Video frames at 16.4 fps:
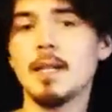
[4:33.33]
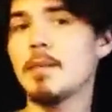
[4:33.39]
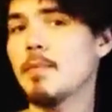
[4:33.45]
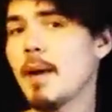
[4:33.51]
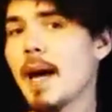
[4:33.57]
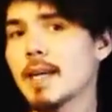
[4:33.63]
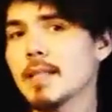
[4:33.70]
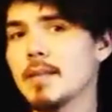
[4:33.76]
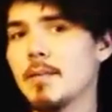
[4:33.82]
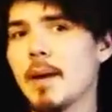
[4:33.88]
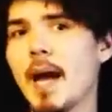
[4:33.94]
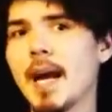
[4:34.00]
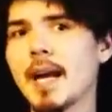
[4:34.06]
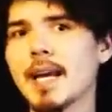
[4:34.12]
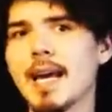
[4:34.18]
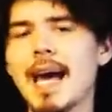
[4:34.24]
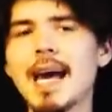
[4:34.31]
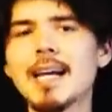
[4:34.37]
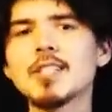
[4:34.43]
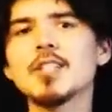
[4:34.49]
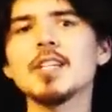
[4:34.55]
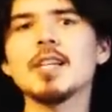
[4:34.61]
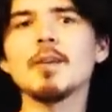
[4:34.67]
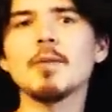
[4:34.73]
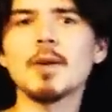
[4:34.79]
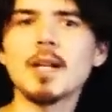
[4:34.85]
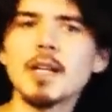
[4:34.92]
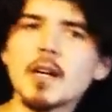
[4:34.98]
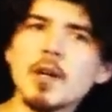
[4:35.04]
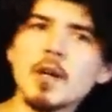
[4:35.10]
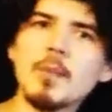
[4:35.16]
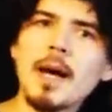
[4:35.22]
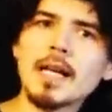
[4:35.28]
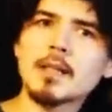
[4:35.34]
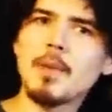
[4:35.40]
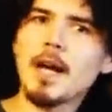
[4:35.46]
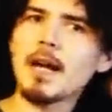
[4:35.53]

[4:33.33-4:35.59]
and back to back. Actually, we're gonna go to back to